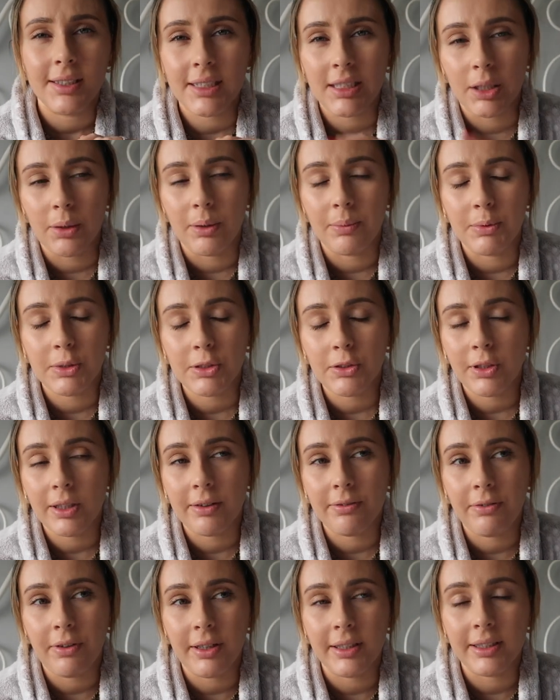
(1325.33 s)
So I'm just trying
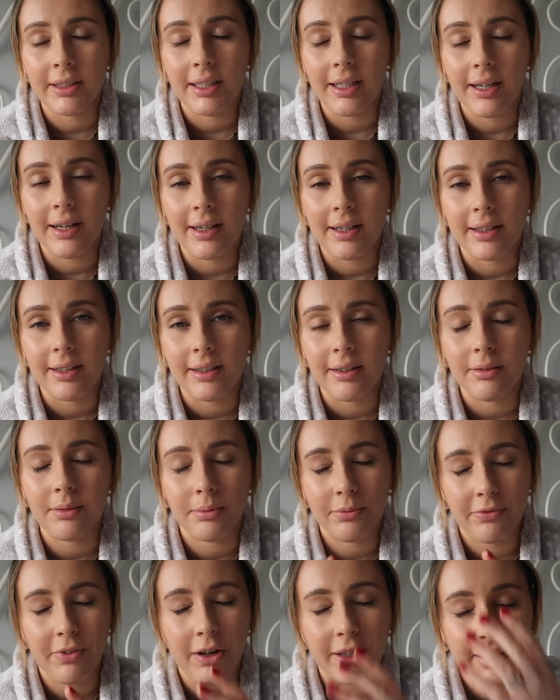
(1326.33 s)
to find it
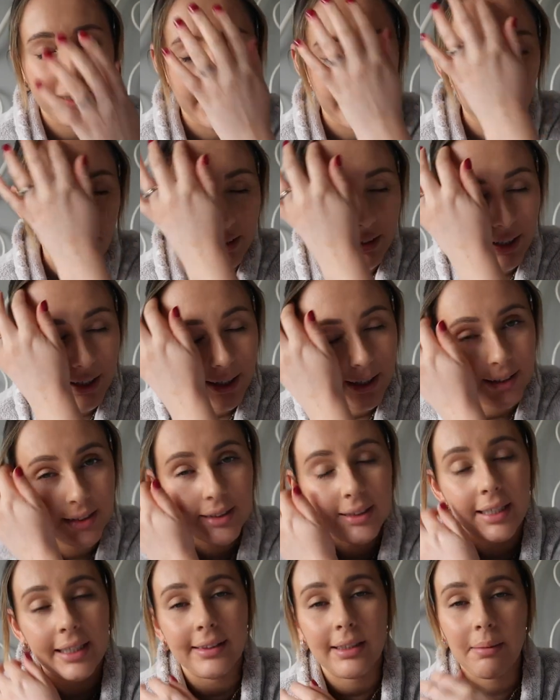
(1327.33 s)
kind of hard
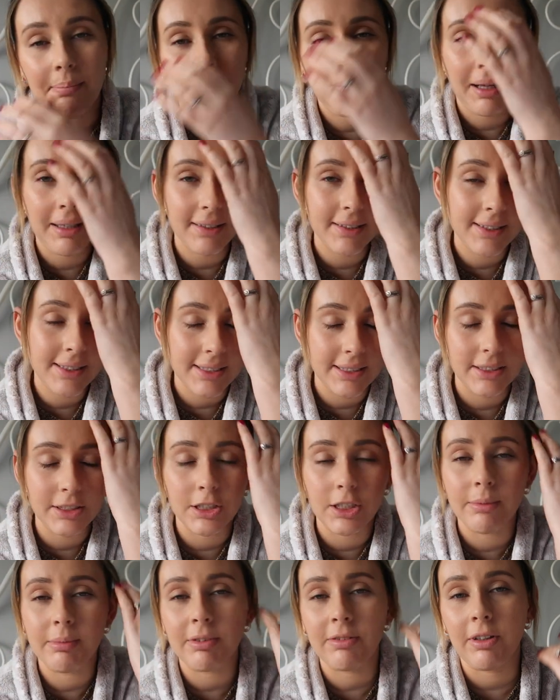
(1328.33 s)
to get that balance, in
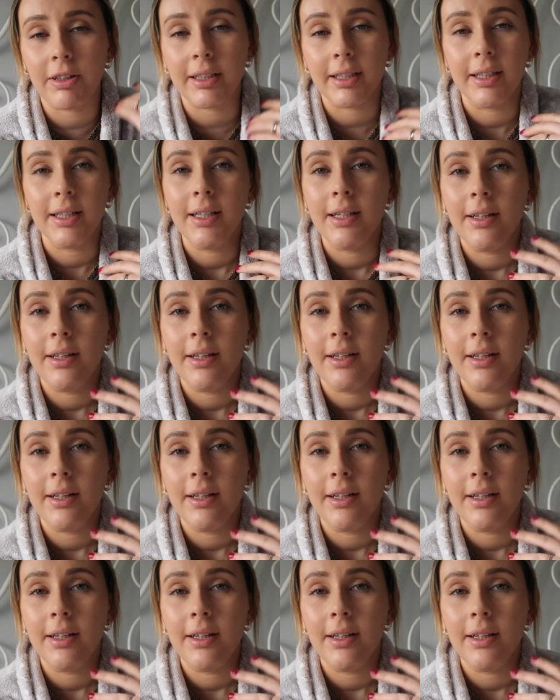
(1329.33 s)
terms of like